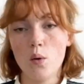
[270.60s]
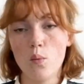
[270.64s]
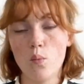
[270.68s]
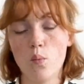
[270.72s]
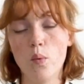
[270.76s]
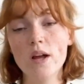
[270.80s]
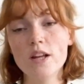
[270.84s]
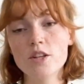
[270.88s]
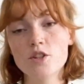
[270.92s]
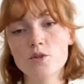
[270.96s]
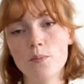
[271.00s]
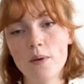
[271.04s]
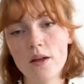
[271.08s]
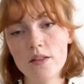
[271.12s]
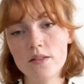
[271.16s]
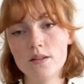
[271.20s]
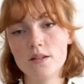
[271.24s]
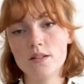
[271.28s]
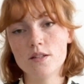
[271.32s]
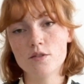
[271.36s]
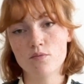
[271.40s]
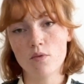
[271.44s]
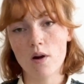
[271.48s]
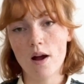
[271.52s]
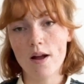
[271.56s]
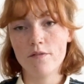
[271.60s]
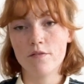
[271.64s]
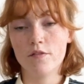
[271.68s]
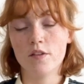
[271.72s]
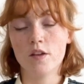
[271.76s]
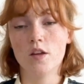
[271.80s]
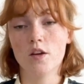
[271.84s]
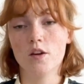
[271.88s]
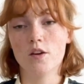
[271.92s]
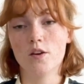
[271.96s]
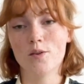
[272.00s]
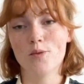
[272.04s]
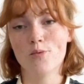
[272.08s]
Which method is right for
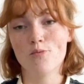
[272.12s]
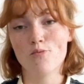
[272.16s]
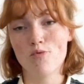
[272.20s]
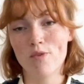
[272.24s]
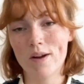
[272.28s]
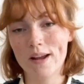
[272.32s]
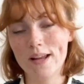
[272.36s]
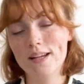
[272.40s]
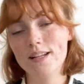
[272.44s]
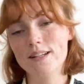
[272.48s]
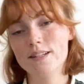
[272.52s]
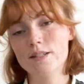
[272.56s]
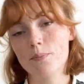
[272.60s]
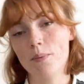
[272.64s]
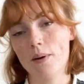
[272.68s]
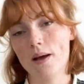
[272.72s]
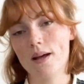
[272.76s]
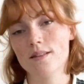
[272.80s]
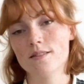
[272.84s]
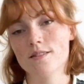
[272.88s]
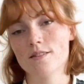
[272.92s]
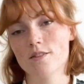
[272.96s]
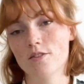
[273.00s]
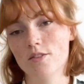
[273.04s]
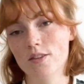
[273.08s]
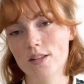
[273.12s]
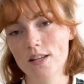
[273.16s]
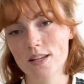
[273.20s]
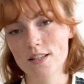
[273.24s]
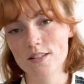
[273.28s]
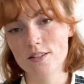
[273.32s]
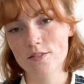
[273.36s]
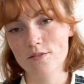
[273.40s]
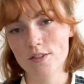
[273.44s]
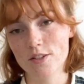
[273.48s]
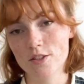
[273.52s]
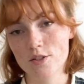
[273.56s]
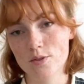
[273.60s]
you really depends on the
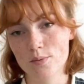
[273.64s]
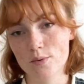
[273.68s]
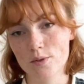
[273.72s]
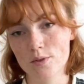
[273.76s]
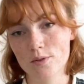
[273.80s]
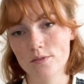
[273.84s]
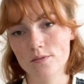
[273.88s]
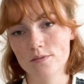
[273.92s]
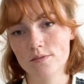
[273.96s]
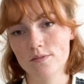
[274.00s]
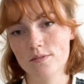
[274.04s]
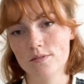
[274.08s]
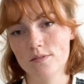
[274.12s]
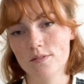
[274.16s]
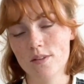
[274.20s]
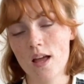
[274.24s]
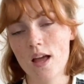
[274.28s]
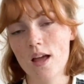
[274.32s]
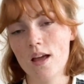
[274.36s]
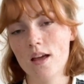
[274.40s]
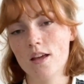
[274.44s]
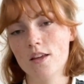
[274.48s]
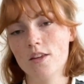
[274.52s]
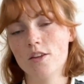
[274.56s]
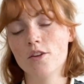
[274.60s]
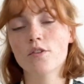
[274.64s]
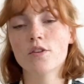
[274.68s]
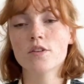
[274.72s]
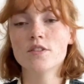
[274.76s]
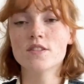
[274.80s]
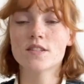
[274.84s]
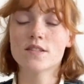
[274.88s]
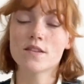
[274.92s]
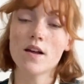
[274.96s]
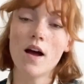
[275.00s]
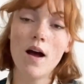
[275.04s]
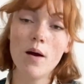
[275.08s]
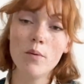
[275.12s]
individual. You can
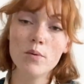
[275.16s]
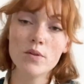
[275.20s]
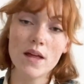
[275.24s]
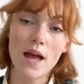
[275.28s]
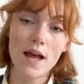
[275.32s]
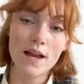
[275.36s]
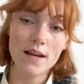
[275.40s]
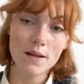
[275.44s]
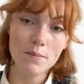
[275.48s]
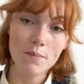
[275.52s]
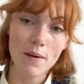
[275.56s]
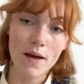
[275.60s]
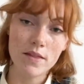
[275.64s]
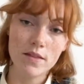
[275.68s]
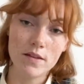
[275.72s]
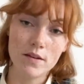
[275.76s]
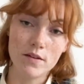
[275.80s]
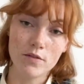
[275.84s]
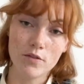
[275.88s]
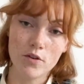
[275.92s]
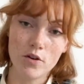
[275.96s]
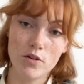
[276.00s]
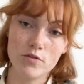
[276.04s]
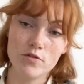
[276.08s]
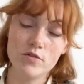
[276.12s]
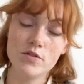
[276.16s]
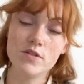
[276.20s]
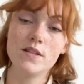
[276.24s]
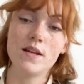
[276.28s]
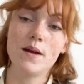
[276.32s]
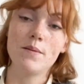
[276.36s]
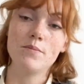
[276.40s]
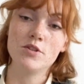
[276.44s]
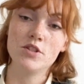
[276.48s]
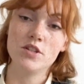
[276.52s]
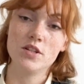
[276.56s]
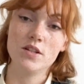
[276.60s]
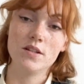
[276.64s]
start with any method of
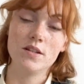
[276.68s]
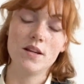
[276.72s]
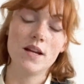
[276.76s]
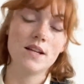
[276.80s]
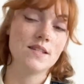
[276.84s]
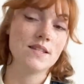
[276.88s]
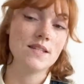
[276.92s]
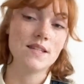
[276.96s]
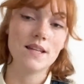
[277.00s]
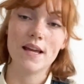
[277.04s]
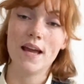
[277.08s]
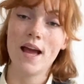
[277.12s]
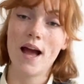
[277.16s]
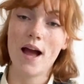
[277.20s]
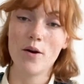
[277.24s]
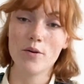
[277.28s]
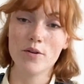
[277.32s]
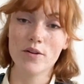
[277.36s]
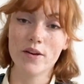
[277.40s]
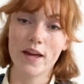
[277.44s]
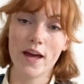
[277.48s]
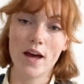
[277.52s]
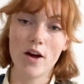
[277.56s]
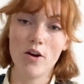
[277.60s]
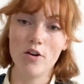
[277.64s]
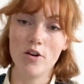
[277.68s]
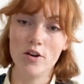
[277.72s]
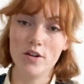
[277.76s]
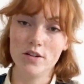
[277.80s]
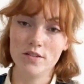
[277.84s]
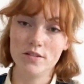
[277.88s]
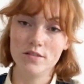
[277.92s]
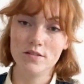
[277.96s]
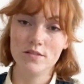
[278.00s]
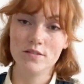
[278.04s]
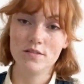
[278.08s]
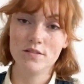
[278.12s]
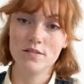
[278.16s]
contraception and see how you get
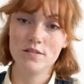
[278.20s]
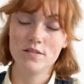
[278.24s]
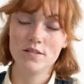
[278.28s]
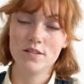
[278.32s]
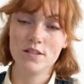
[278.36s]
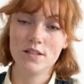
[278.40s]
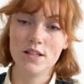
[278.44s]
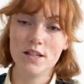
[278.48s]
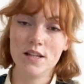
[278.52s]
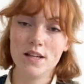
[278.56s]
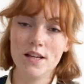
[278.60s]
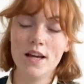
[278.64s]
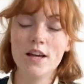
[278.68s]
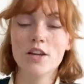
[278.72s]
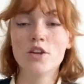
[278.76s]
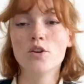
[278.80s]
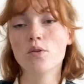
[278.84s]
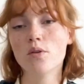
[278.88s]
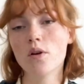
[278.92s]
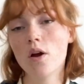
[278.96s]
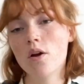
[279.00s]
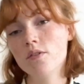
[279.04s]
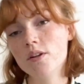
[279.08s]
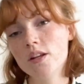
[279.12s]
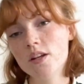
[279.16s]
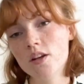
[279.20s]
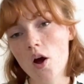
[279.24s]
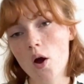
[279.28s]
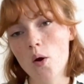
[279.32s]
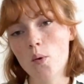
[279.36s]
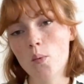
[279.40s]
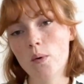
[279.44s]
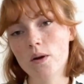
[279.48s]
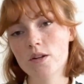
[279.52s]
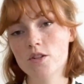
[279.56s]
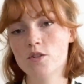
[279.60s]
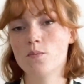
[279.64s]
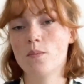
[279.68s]
on. You'll only know
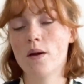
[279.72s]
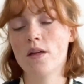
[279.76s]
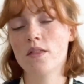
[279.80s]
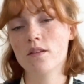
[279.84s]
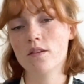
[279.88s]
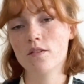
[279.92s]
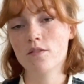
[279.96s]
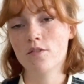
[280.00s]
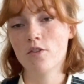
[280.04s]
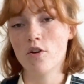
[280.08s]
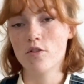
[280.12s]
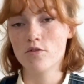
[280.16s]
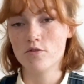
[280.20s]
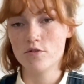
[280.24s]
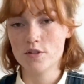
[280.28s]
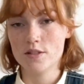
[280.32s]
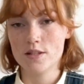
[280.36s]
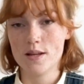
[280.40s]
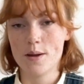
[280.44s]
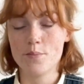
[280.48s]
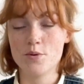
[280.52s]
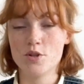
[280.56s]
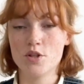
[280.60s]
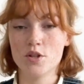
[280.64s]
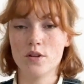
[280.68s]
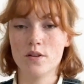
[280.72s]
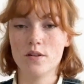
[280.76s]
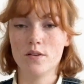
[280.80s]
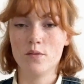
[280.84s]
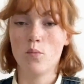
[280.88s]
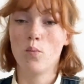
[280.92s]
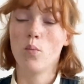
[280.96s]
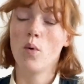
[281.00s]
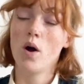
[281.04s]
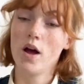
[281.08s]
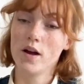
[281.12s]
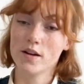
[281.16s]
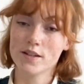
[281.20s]
which method of
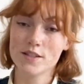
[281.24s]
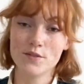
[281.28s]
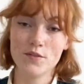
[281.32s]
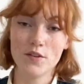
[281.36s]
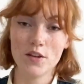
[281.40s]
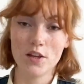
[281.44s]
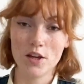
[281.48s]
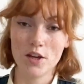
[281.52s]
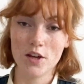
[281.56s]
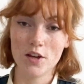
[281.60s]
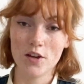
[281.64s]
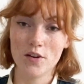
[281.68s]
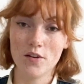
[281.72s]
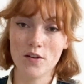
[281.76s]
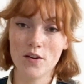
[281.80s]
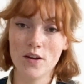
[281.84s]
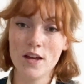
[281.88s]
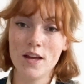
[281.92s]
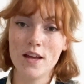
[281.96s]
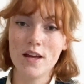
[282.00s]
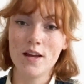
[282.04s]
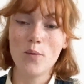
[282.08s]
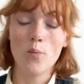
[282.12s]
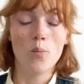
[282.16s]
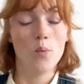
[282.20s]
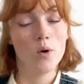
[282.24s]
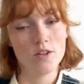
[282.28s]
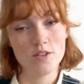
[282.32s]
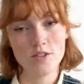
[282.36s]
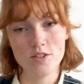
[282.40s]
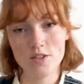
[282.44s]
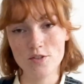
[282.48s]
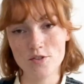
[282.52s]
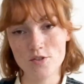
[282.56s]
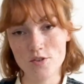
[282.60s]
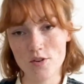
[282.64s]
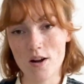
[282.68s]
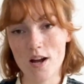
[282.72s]
contraception works for you
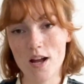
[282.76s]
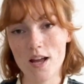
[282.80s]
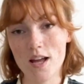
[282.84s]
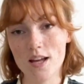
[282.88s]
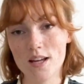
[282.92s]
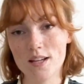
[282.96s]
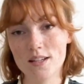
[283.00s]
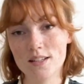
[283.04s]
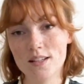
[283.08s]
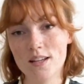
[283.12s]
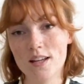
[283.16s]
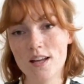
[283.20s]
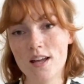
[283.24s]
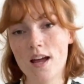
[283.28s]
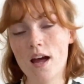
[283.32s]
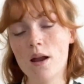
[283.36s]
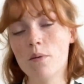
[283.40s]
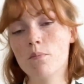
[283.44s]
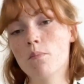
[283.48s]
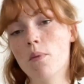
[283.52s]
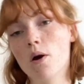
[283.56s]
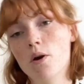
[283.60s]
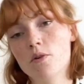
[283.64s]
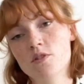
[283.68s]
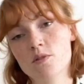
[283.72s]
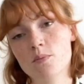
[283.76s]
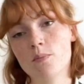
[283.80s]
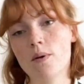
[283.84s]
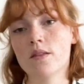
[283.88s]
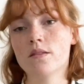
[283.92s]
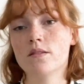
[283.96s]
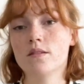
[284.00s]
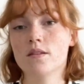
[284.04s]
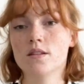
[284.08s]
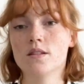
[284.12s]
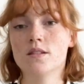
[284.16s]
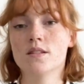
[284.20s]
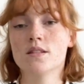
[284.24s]
once you try it, and most
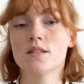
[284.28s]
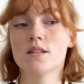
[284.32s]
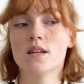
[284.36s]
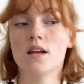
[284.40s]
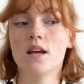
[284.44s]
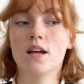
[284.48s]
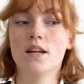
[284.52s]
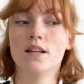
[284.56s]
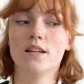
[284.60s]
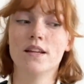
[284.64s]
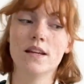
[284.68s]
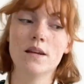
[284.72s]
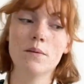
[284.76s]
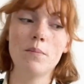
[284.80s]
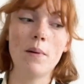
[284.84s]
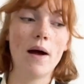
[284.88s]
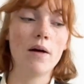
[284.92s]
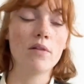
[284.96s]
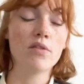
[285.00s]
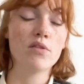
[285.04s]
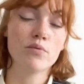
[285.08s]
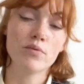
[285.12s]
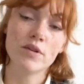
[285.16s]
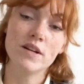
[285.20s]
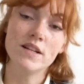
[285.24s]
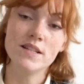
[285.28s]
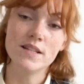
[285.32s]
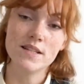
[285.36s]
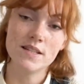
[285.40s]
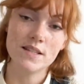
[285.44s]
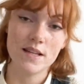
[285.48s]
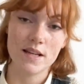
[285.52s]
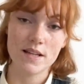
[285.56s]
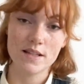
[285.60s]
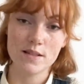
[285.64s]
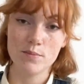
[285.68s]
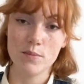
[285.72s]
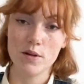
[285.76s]
methods need about three to
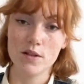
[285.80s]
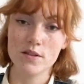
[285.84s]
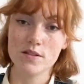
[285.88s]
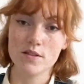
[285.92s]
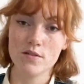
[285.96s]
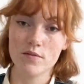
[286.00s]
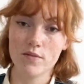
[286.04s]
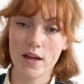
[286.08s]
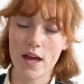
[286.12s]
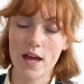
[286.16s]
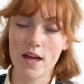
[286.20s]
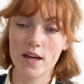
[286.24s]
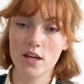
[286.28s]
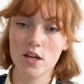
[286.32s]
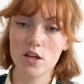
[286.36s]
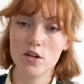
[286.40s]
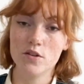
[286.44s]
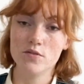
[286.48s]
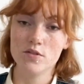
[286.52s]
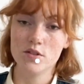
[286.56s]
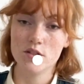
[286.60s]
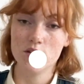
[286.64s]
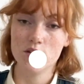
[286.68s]
six months of getting used